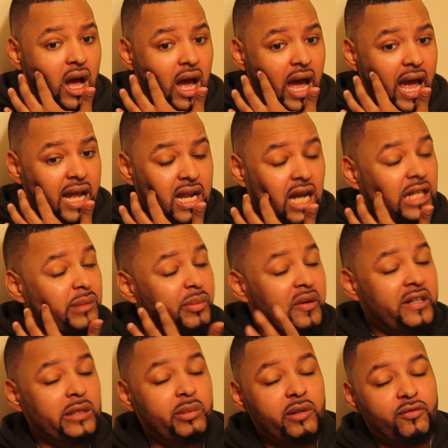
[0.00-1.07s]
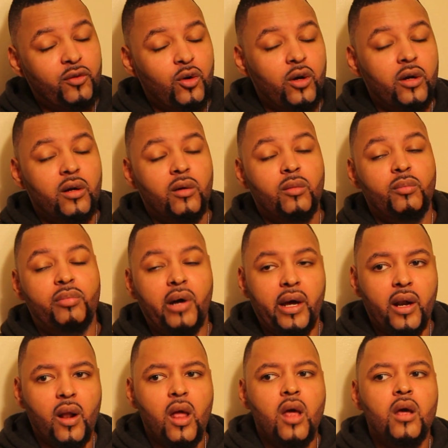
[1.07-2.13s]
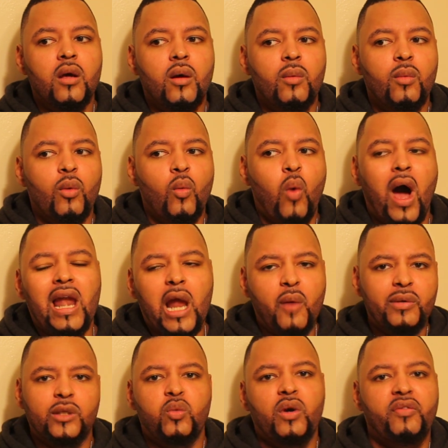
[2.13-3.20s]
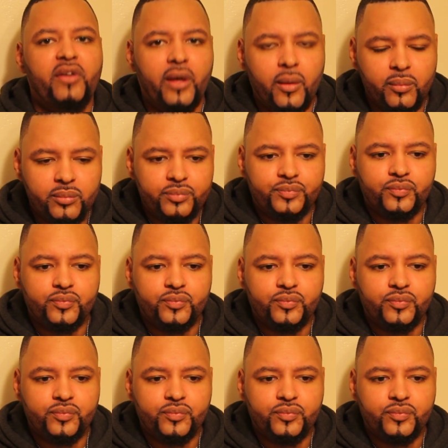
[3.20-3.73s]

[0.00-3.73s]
I had not experienced before. But while I was with him,